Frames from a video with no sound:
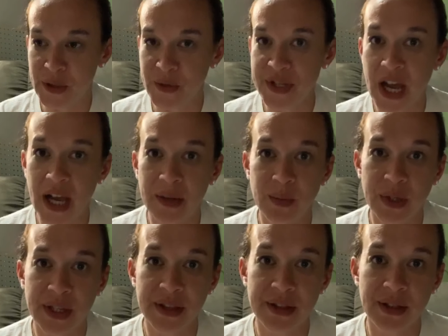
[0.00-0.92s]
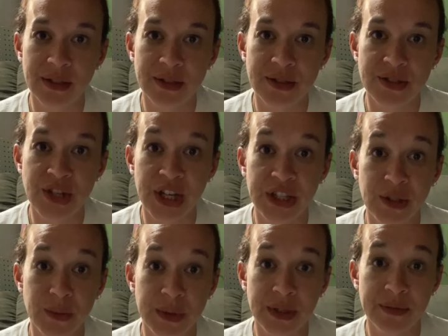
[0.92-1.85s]
time with
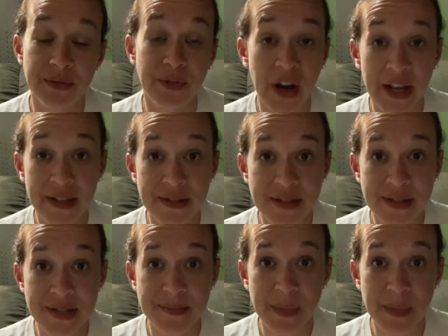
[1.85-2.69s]
genuine friends.